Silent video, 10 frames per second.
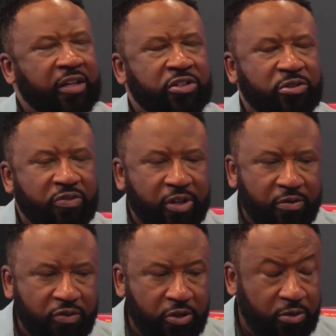that you've
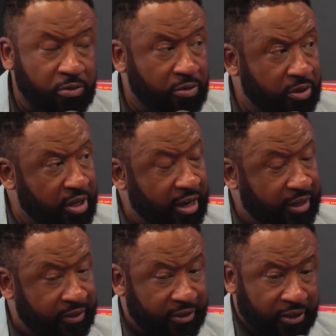interviewed
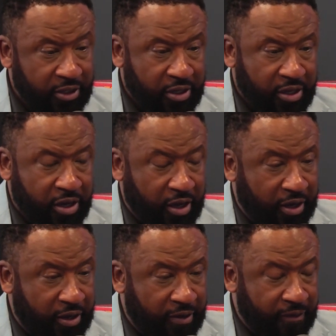that
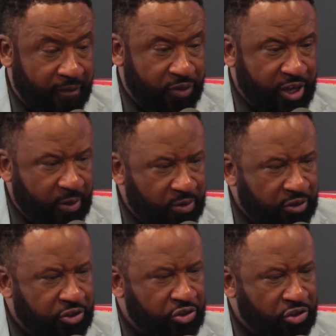they were
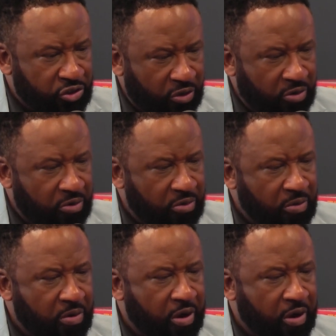so